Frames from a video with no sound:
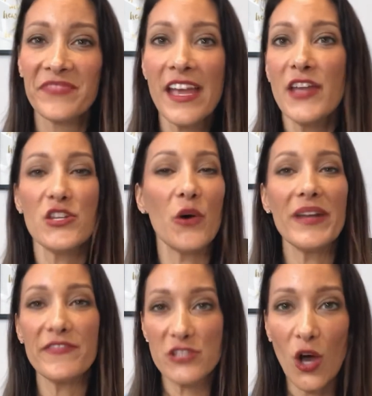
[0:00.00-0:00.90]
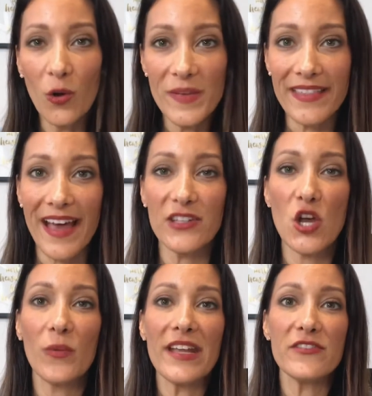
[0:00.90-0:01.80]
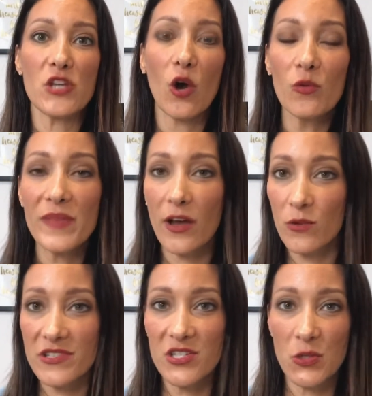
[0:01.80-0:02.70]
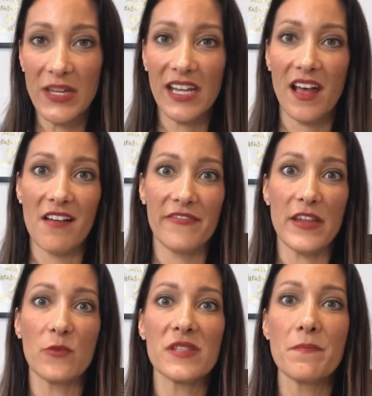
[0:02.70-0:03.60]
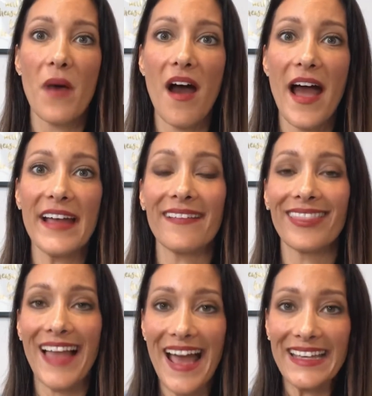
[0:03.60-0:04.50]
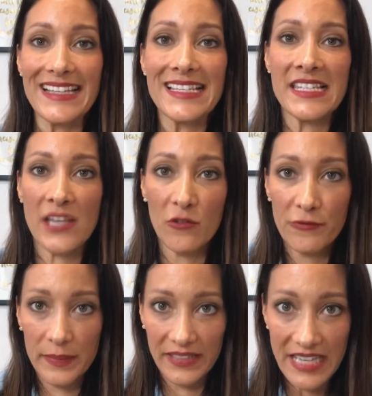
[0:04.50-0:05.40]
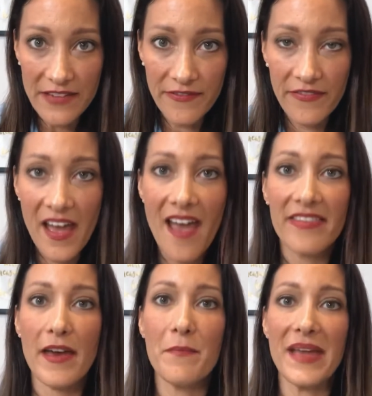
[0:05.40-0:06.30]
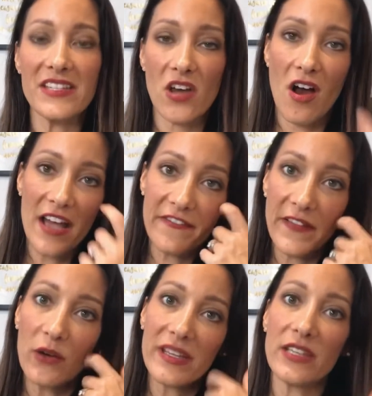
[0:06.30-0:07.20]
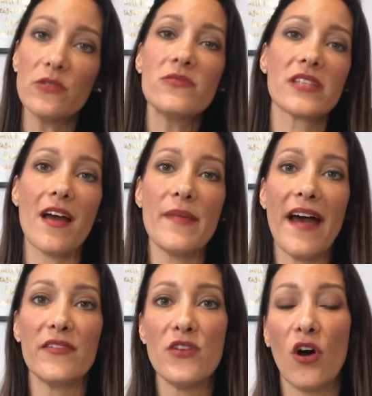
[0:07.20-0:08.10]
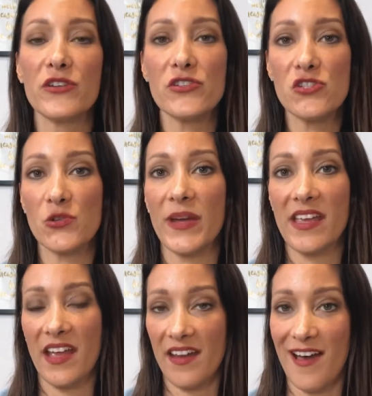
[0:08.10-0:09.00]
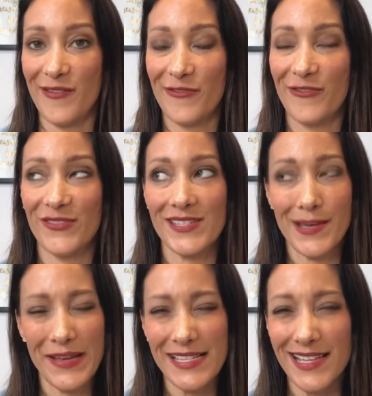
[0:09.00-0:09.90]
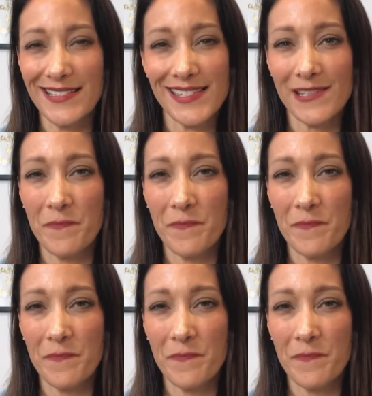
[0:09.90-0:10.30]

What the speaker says: No one ever told me that. No one ever told me I wasn't doing enough. It was my lack in self-belief that meant I felt guilt about not doing enough. Does that make sense?